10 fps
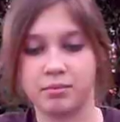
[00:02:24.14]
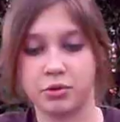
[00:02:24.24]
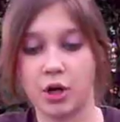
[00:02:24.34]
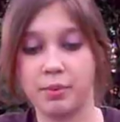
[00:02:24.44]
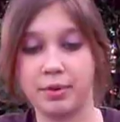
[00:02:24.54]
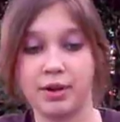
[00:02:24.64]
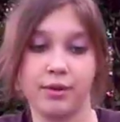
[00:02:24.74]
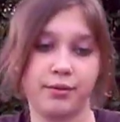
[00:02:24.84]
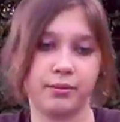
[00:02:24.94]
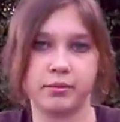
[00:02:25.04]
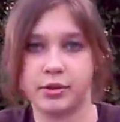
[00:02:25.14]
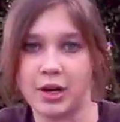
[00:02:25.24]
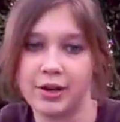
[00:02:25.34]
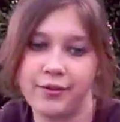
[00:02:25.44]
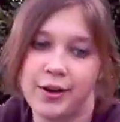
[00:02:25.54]
sharp enough.
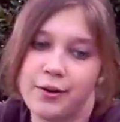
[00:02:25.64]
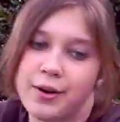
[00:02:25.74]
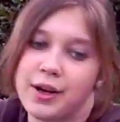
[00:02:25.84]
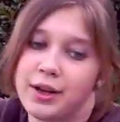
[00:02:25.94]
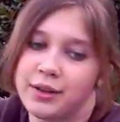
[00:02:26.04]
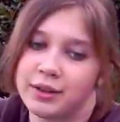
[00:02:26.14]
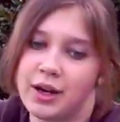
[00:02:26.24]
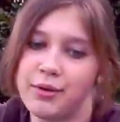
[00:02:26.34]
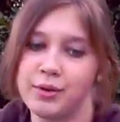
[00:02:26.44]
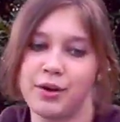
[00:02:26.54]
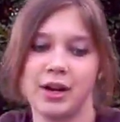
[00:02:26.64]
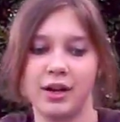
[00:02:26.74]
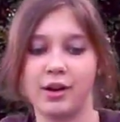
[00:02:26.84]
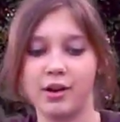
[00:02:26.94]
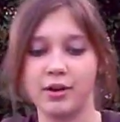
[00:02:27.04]
Strike a ferro rod. Got one right
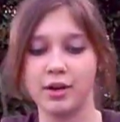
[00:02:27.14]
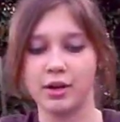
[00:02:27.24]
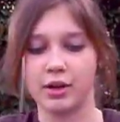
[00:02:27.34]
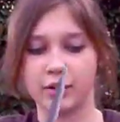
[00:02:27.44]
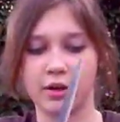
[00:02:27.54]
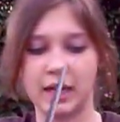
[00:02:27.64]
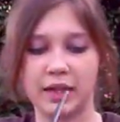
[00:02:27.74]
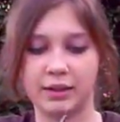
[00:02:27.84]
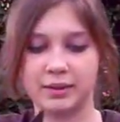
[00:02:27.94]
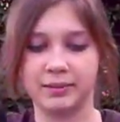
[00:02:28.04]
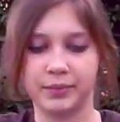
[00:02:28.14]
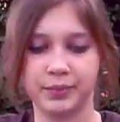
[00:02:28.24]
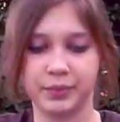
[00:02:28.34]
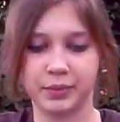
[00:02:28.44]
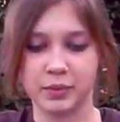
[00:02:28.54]
here. Go ahead and
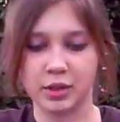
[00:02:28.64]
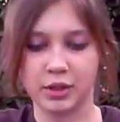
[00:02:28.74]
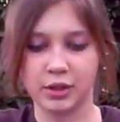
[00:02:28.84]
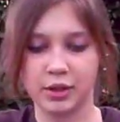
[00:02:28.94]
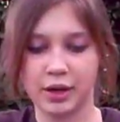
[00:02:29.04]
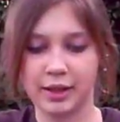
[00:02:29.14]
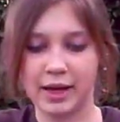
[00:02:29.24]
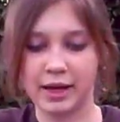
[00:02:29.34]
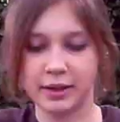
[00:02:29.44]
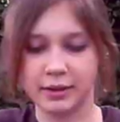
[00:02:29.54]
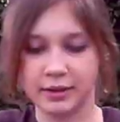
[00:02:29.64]
show y'all that.